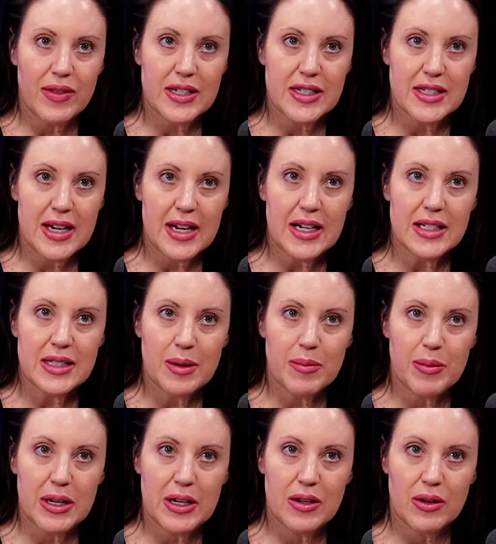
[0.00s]
The snake is
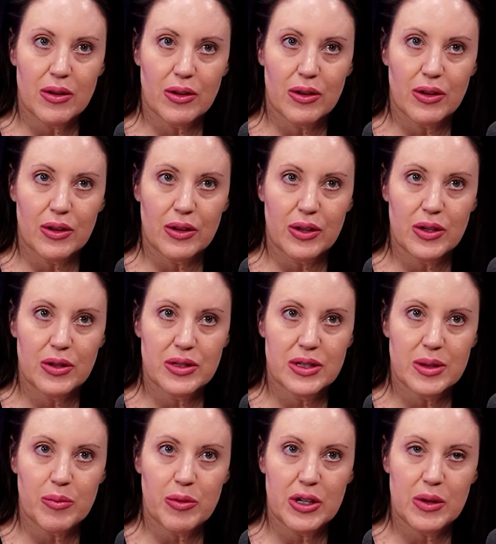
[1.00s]
somebody or
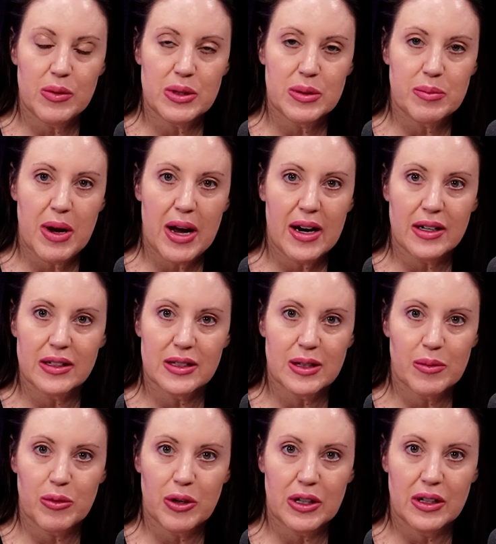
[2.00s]
someone who is mad at
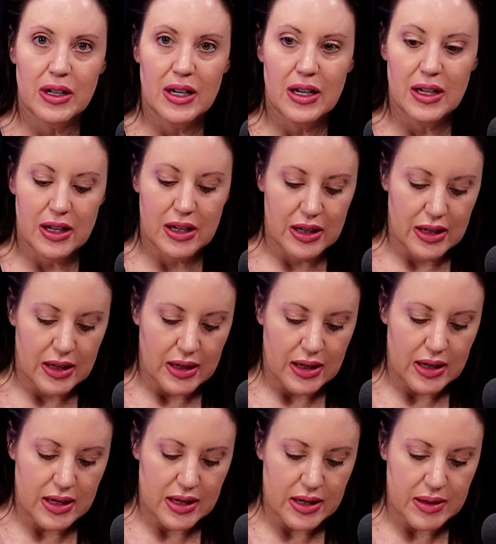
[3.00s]
someone.
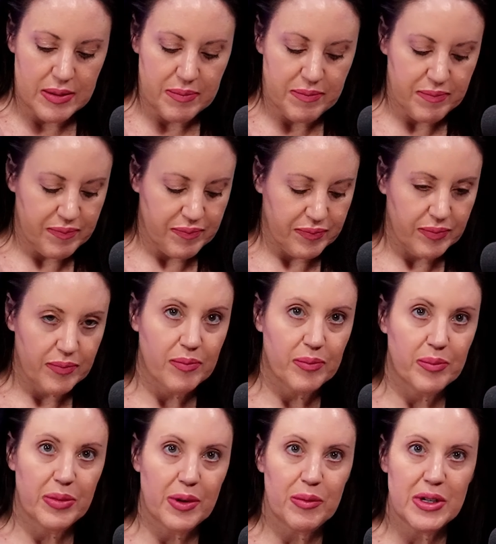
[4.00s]
Um,
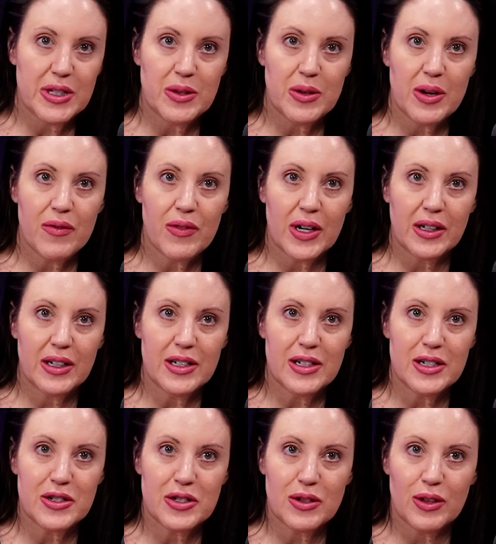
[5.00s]
but we do have
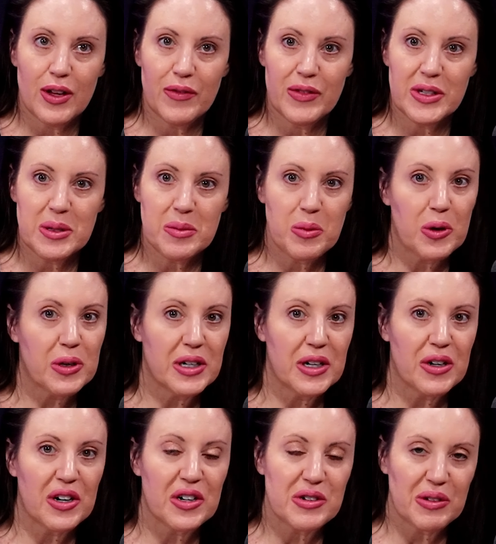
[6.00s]
unconditional love and support
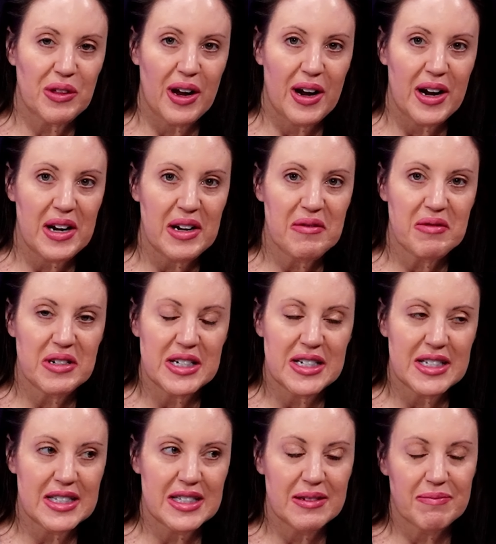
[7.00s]
here underlying, which
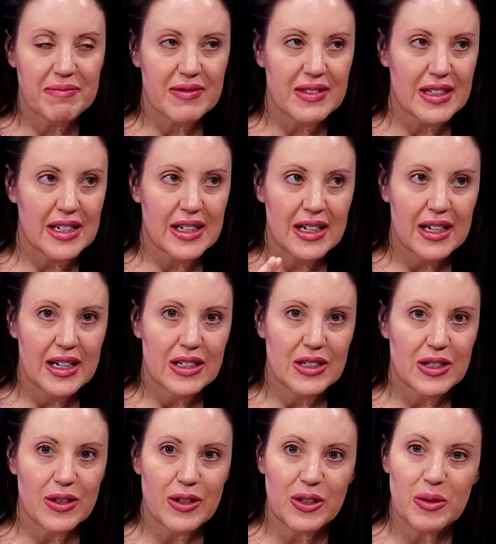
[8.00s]
is
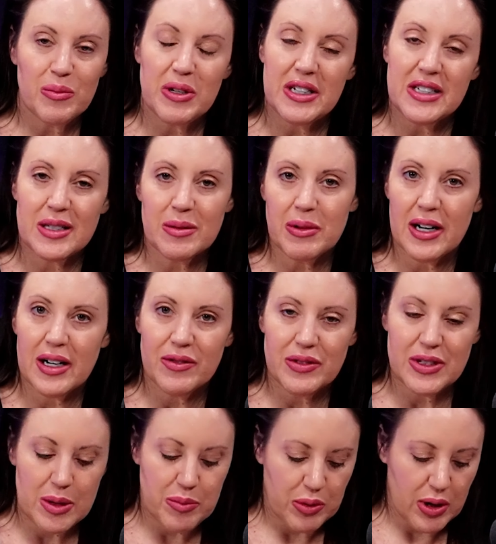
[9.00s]
so there could be some kind of
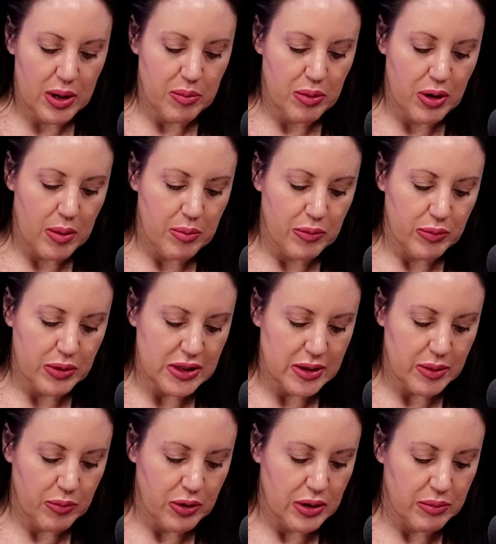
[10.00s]
temporary problem with
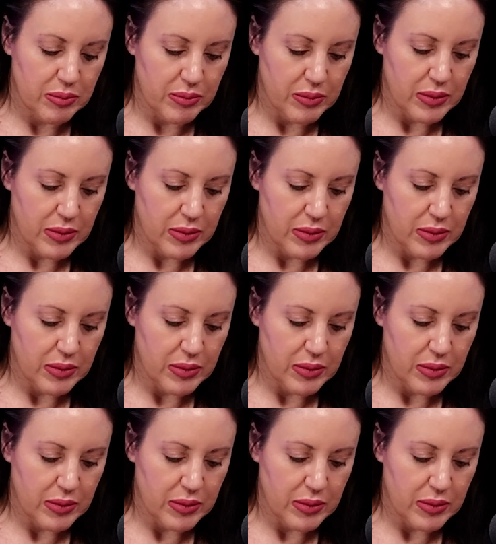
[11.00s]
someone.